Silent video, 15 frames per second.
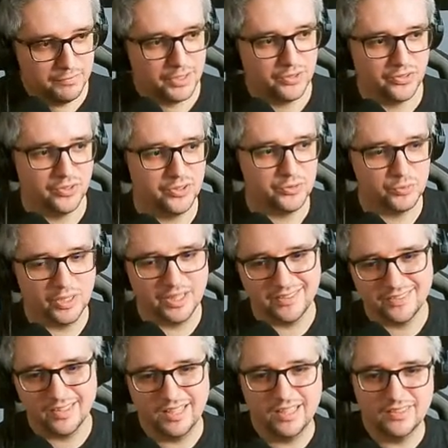because
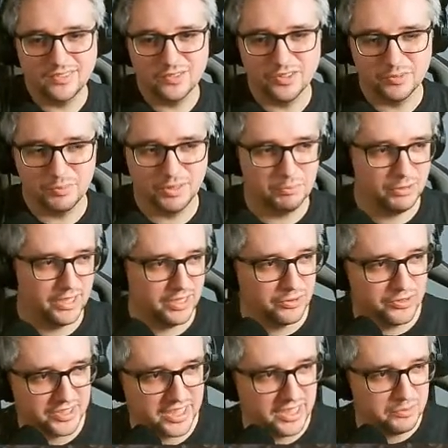otherwise he's gonna be playing
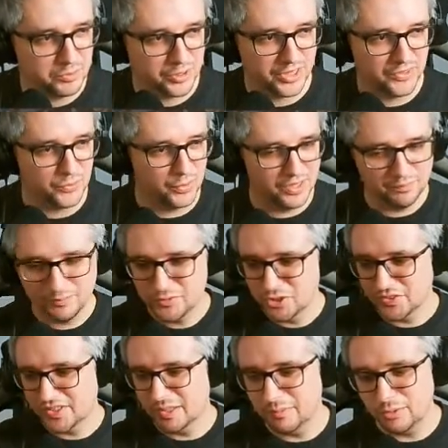on the keyboard as well.
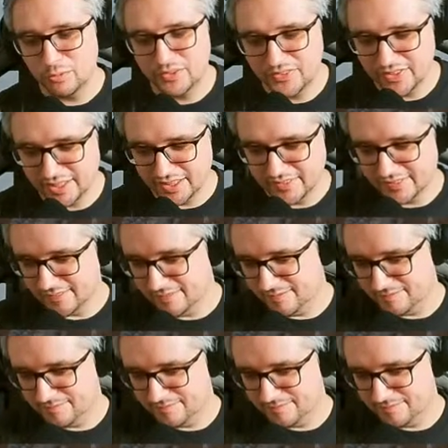Just give me one second.